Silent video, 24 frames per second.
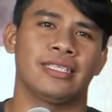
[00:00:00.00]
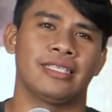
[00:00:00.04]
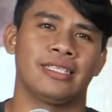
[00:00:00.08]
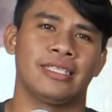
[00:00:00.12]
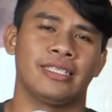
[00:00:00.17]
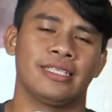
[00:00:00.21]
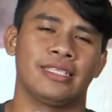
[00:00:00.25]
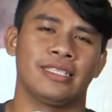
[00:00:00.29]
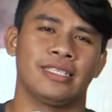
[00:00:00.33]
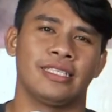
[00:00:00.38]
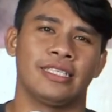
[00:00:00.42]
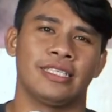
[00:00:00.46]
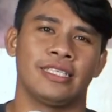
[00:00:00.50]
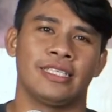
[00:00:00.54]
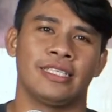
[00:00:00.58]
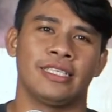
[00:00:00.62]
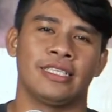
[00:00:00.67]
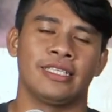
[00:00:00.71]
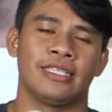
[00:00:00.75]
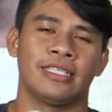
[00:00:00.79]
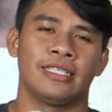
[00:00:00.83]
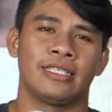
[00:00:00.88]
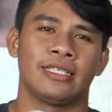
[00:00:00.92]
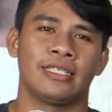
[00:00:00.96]

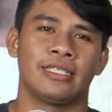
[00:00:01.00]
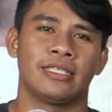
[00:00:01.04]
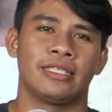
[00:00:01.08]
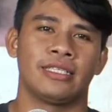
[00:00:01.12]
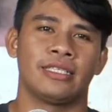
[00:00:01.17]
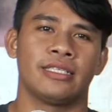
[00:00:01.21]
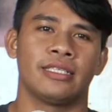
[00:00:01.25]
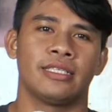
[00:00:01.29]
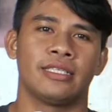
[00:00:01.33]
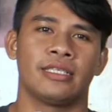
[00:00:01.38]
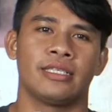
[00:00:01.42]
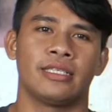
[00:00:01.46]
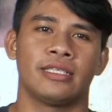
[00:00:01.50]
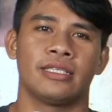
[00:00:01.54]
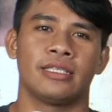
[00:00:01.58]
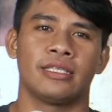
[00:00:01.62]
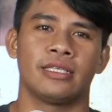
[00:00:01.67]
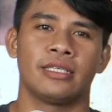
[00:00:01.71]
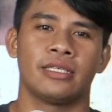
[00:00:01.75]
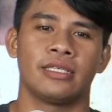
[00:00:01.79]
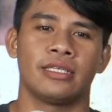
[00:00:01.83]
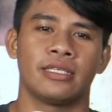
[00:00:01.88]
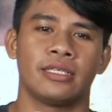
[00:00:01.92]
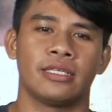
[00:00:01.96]

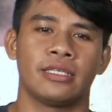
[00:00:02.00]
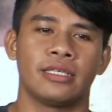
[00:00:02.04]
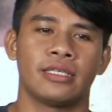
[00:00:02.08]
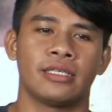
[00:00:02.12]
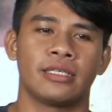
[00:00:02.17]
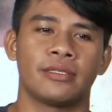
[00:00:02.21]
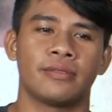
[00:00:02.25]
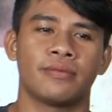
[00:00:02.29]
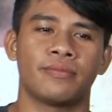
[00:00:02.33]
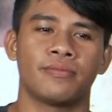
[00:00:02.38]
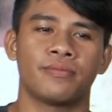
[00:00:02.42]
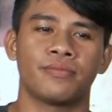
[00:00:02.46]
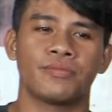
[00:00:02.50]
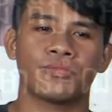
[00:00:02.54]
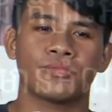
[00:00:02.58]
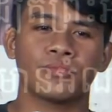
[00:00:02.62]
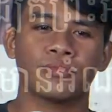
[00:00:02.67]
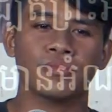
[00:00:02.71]
This person isn't speaking.